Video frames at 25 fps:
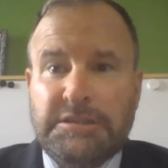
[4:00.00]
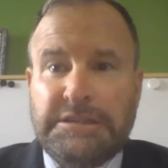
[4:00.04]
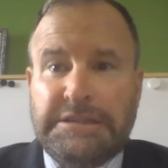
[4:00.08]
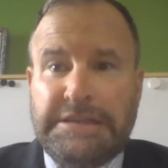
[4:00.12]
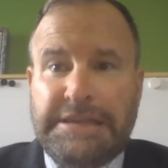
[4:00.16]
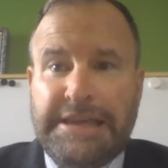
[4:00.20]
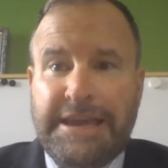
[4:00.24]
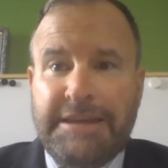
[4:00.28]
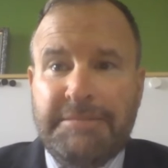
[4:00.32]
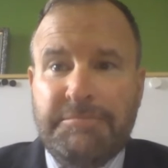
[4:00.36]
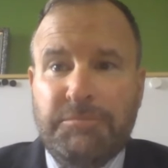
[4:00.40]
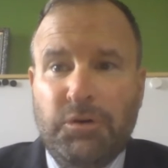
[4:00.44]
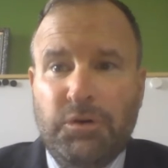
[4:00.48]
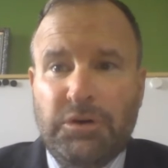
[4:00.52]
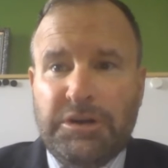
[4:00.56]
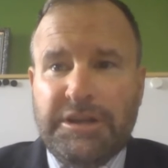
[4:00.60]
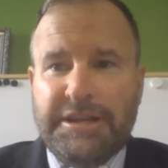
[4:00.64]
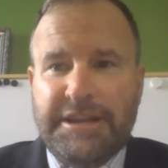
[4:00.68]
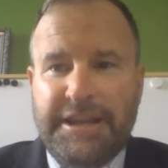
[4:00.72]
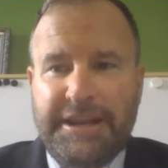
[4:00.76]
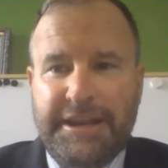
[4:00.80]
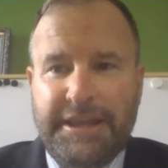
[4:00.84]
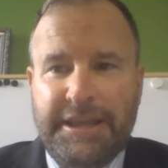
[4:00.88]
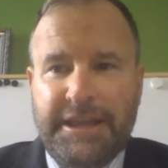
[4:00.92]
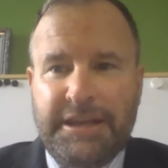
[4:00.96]
to gain more
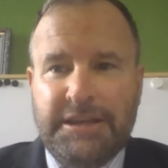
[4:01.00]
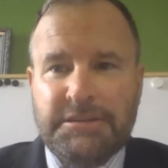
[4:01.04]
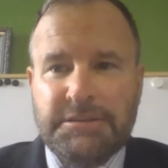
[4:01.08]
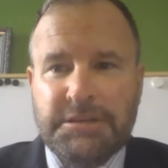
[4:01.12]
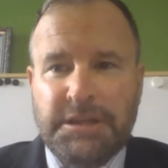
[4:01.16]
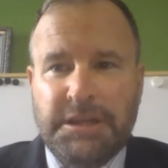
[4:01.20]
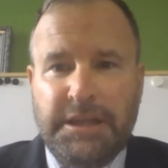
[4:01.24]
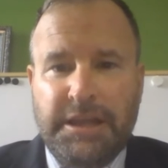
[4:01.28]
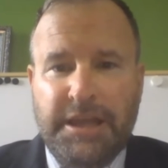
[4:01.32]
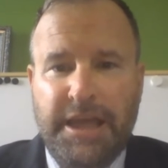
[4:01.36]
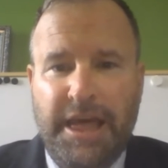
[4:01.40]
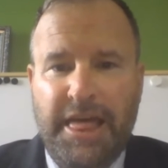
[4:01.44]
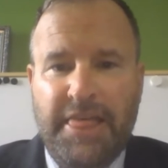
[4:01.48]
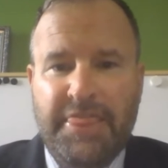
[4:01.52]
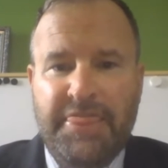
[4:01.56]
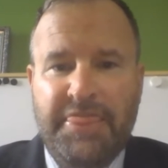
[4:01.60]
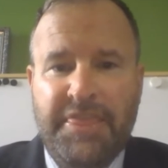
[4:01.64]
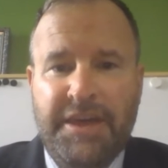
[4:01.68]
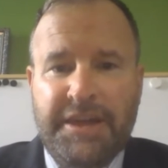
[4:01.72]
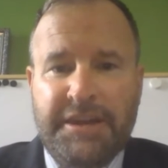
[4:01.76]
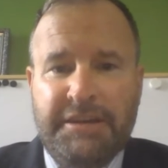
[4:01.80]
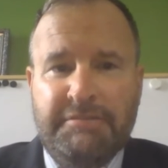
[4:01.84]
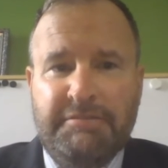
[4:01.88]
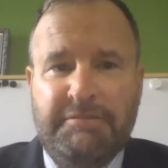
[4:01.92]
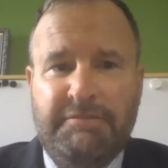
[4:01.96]
kinetic energy, and
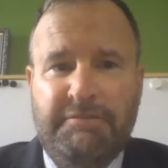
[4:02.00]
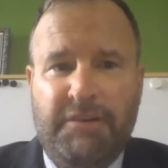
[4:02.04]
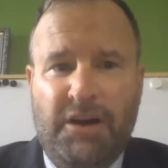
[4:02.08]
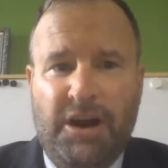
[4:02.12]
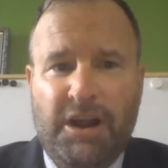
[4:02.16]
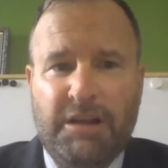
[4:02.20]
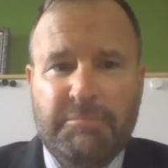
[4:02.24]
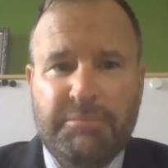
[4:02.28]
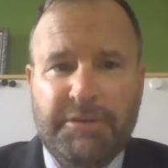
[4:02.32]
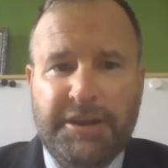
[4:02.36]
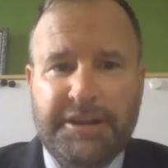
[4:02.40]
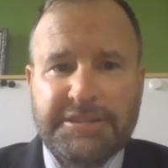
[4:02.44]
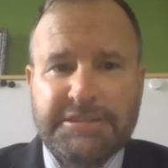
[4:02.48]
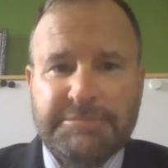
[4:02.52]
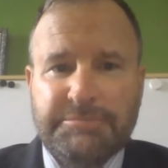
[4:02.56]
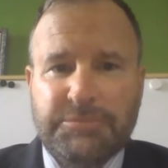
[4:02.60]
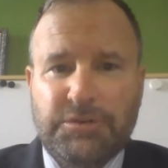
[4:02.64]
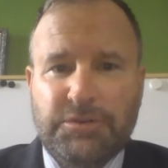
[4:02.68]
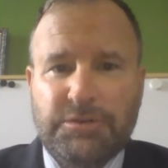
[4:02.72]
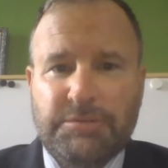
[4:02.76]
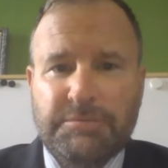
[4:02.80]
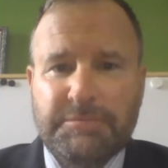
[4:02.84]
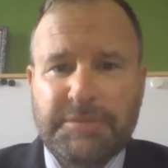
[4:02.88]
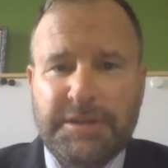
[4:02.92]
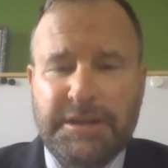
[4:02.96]
then it vibrates
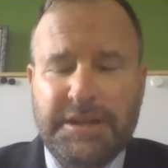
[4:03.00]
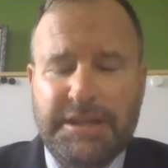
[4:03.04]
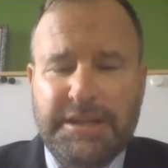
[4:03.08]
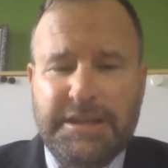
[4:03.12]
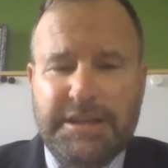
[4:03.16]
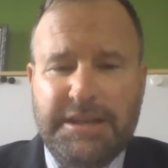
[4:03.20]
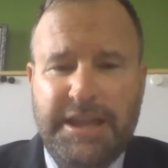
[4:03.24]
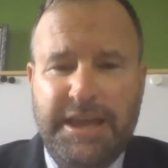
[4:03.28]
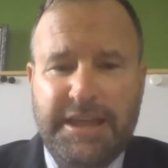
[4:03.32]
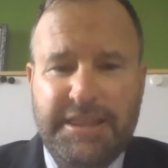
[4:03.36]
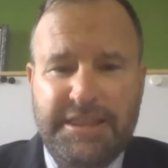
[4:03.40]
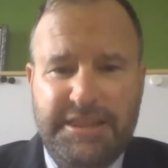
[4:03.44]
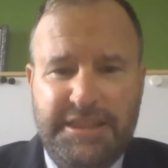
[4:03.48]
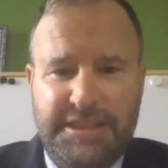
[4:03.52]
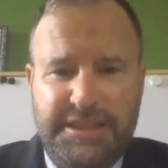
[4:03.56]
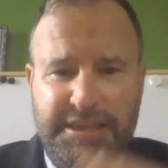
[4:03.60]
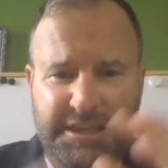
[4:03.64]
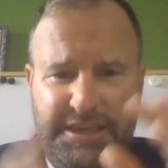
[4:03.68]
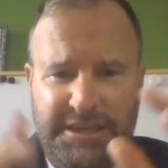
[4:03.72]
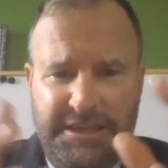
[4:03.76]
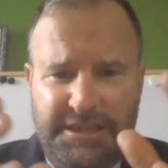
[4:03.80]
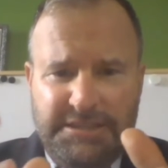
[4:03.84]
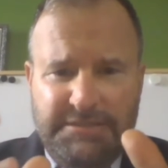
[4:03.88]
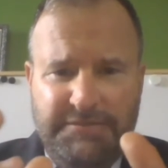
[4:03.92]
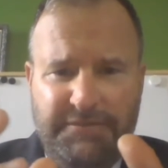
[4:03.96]
more. Now
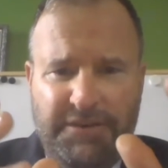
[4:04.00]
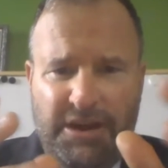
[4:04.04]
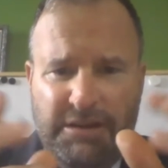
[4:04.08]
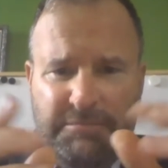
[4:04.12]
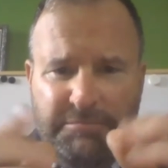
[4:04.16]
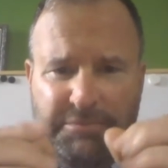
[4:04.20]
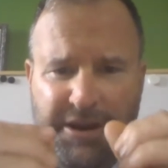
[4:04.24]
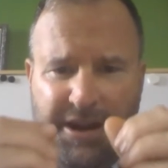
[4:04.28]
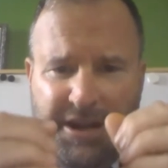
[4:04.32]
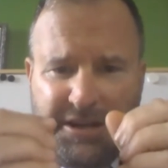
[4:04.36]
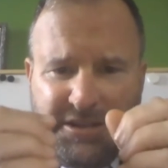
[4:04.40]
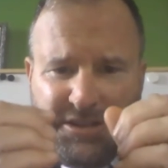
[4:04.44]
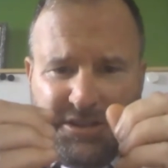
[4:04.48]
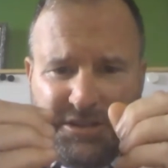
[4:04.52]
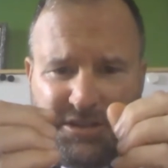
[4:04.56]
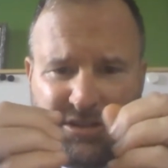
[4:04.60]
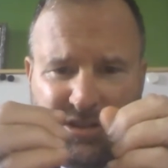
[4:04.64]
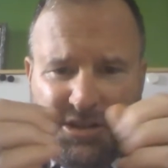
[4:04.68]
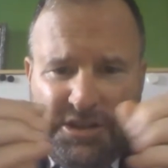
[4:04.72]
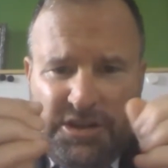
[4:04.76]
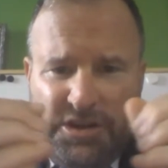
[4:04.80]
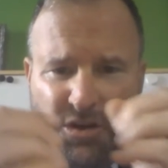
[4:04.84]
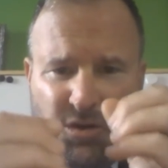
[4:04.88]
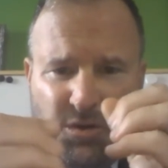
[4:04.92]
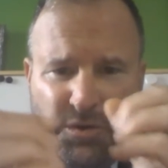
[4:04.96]
these vibrations
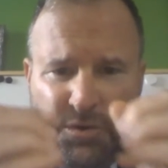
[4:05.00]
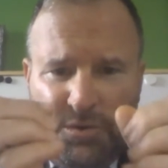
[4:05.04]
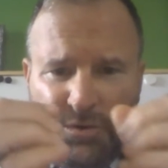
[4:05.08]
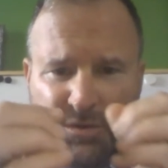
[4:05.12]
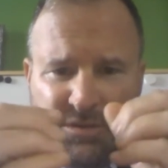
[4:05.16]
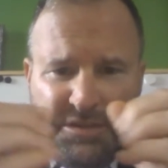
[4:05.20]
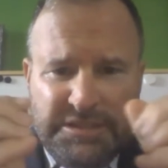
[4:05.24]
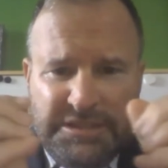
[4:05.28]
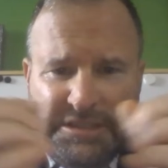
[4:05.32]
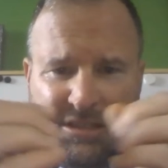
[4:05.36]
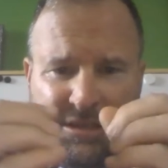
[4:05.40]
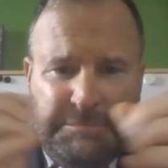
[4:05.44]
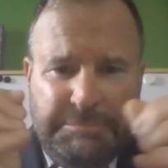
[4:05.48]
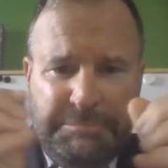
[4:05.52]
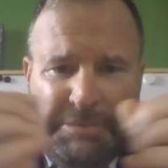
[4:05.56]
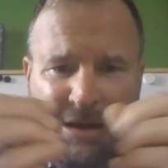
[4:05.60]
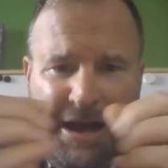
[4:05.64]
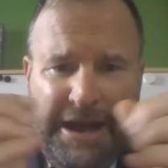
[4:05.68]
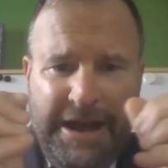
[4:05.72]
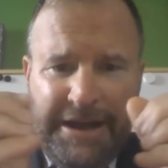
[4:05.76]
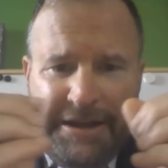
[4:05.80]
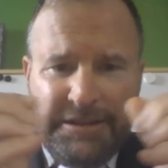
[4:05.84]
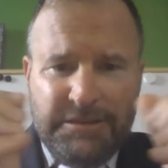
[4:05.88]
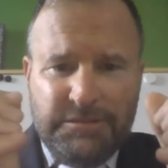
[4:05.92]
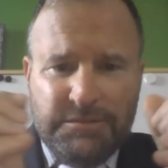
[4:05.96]
cause the
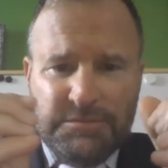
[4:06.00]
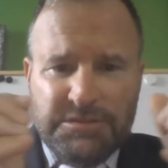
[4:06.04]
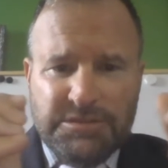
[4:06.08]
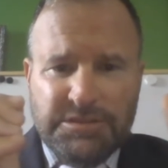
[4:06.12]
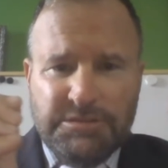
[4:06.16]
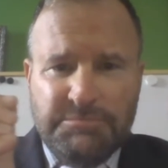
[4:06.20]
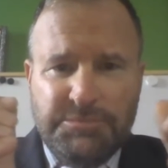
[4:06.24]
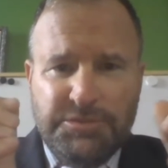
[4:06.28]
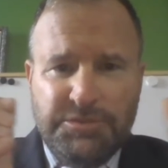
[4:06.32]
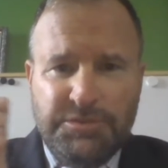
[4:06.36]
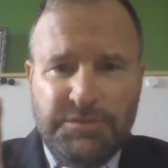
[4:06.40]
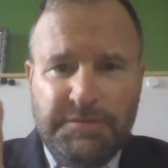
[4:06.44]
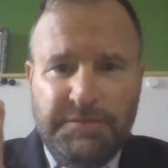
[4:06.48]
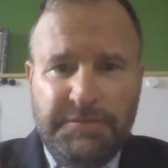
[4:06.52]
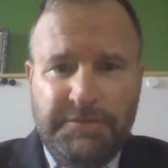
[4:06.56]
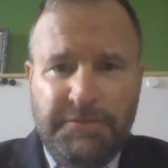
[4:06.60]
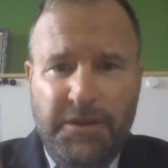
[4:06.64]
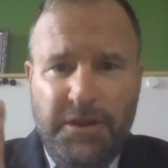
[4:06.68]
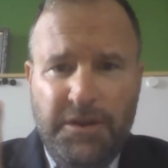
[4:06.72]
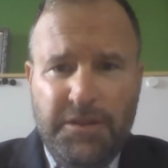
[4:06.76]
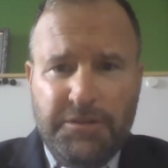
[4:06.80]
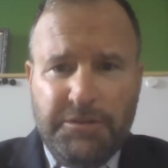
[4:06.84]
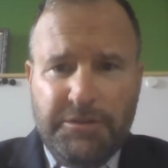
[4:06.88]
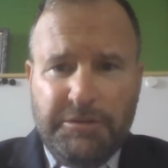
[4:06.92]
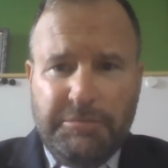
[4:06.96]
particles to move
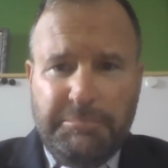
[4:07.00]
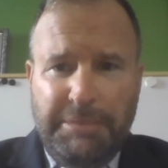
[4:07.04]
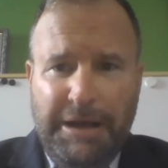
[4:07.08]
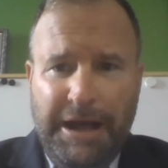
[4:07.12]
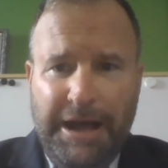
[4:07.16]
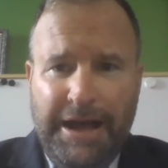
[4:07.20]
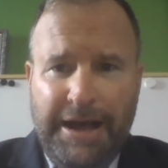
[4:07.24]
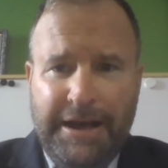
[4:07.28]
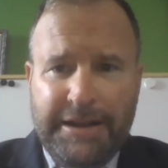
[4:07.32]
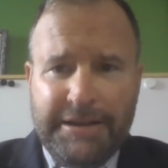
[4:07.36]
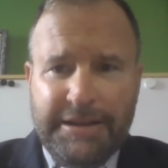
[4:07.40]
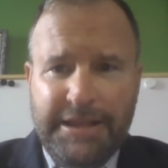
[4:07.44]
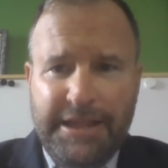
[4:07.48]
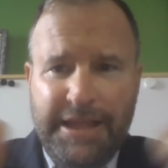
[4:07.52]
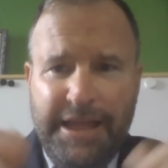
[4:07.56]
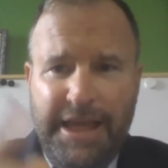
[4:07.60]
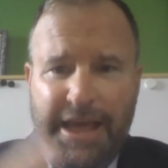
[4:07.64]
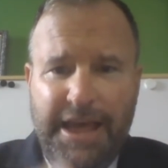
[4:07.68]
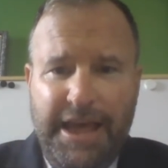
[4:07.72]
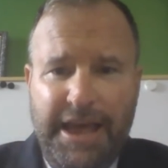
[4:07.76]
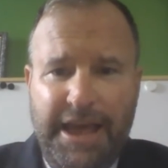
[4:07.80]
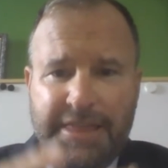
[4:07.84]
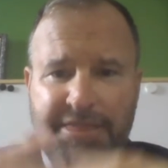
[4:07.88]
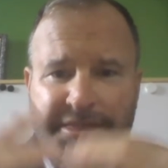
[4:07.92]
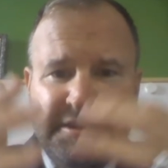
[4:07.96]
further apart,
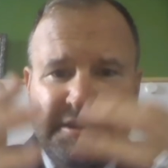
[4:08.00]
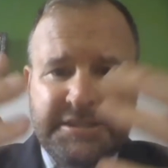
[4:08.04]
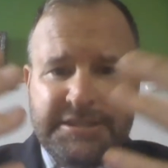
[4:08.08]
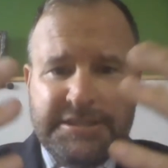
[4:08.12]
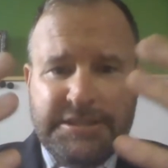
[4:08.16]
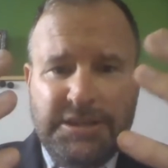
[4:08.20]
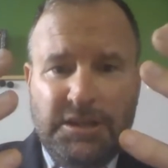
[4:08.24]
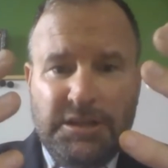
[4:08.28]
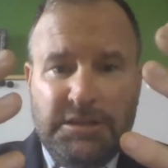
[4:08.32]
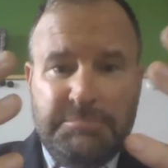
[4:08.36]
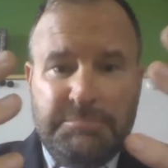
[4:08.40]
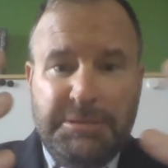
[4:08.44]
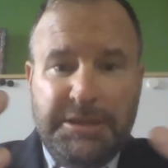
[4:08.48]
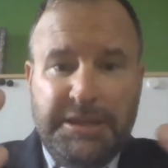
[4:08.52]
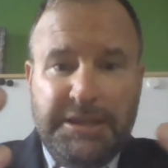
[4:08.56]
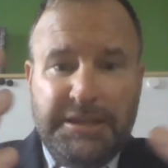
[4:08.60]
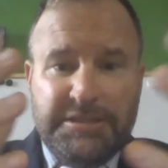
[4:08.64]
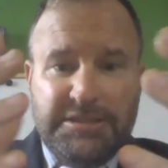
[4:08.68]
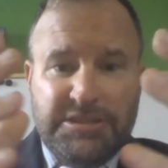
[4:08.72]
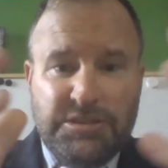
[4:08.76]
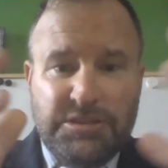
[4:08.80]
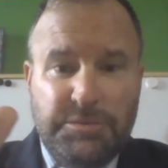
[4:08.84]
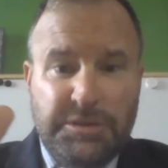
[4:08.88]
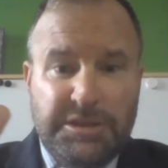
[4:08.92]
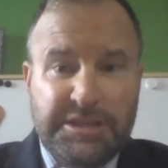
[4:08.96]
and the solid
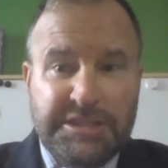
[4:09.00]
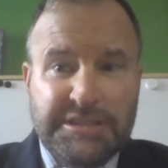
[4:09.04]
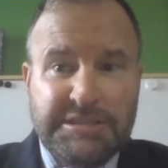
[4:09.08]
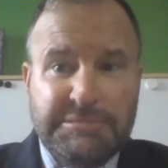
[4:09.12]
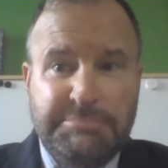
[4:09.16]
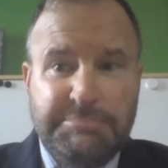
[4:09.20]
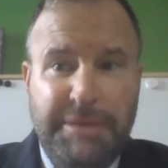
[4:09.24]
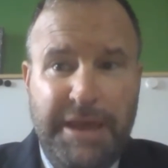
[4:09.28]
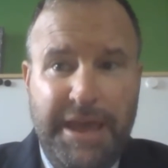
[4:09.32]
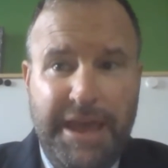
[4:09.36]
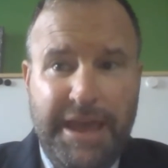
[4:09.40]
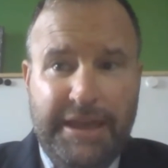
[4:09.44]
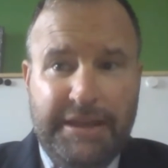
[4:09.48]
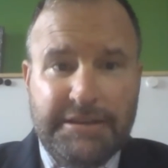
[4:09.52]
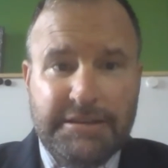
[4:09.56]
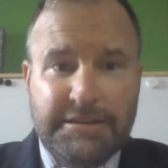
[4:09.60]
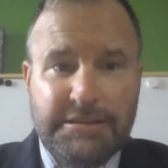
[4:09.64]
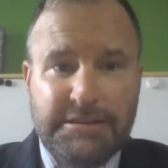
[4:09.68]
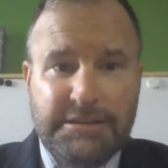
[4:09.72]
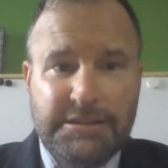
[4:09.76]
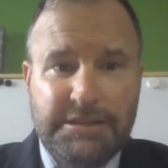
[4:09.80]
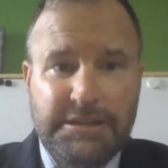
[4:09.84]
begins to expand